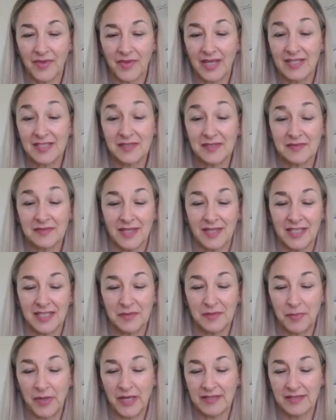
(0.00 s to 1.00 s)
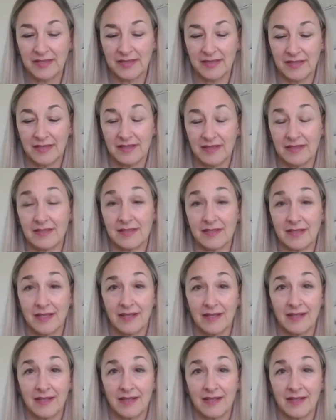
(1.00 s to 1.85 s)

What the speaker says: as best as